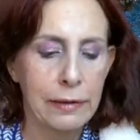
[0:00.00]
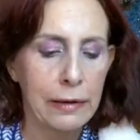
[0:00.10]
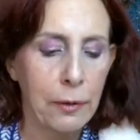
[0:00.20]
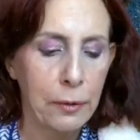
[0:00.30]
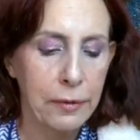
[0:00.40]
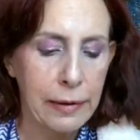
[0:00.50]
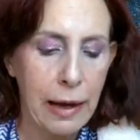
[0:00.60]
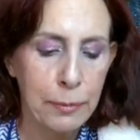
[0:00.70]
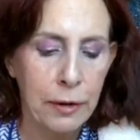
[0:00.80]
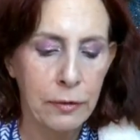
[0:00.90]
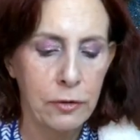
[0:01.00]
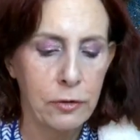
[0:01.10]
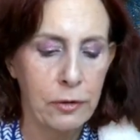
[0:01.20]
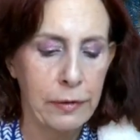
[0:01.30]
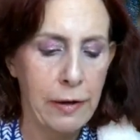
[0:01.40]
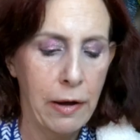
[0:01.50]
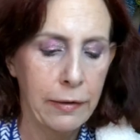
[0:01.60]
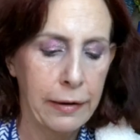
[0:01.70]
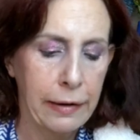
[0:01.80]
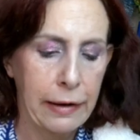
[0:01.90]
It always happens during the
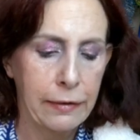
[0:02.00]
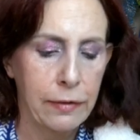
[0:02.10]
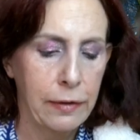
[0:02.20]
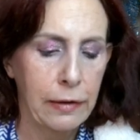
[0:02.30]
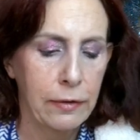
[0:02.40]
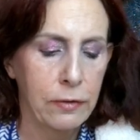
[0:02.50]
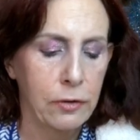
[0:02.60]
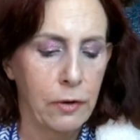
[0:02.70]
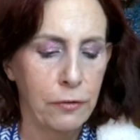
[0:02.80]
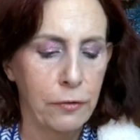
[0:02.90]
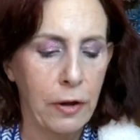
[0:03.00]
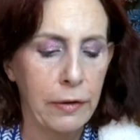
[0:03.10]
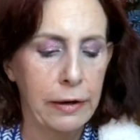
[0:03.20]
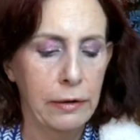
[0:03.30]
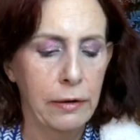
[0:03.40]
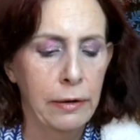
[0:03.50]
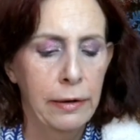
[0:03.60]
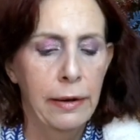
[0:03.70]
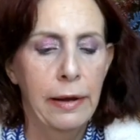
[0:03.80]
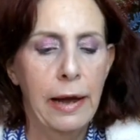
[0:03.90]
holidays. Things start falling
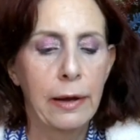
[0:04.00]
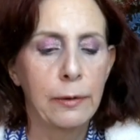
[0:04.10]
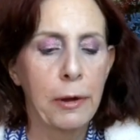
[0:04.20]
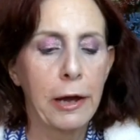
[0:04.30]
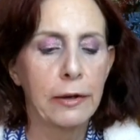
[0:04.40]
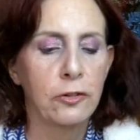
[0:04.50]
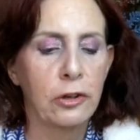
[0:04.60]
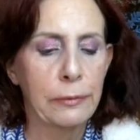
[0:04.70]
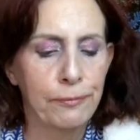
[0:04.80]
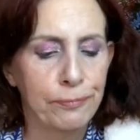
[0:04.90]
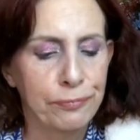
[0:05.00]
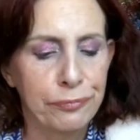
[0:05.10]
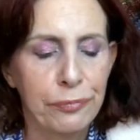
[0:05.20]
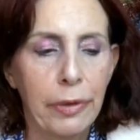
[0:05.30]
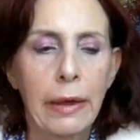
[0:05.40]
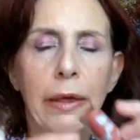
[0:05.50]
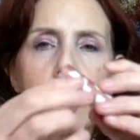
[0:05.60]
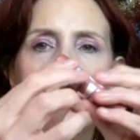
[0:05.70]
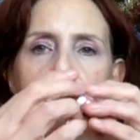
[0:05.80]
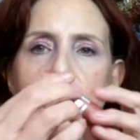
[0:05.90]
out of packaging.
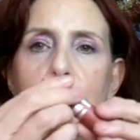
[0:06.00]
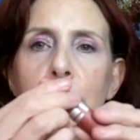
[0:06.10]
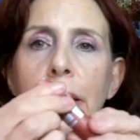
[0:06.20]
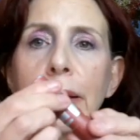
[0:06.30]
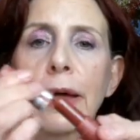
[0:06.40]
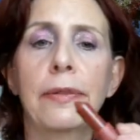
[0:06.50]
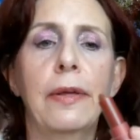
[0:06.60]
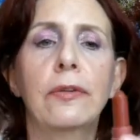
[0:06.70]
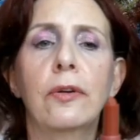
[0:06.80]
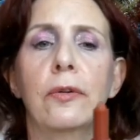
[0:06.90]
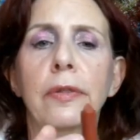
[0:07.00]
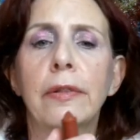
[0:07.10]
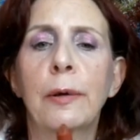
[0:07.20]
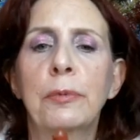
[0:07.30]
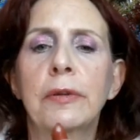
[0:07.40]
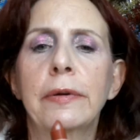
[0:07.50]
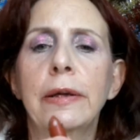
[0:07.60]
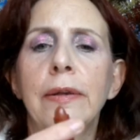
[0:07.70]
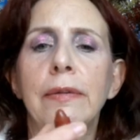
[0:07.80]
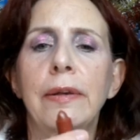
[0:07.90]
So uh, these are the
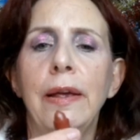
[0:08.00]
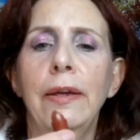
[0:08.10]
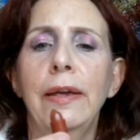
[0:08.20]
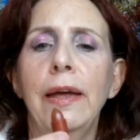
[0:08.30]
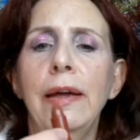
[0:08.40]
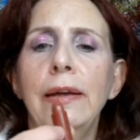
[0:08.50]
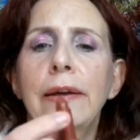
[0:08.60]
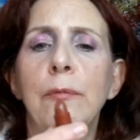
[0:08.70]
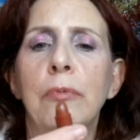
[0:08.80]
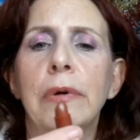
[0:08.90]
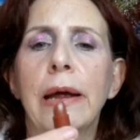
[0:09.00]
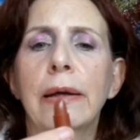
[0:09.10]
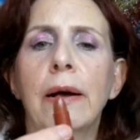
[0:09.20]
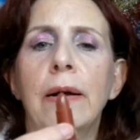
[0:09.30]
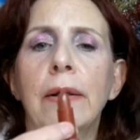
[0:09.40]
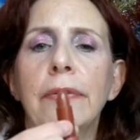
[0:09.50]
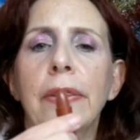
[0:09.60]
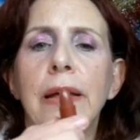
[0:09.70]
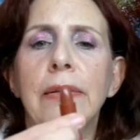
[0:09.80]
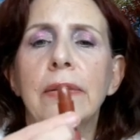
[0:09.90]
lipsticks. Yay, it didn't break at all.
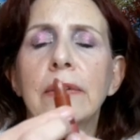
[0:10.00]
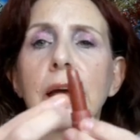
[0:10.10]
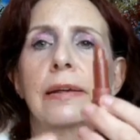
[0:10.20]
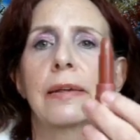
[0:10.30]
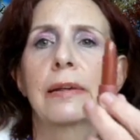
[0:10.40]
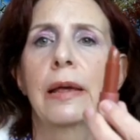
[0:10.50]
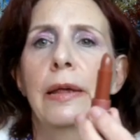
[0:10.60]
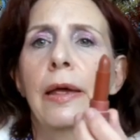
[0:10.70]
That's nice.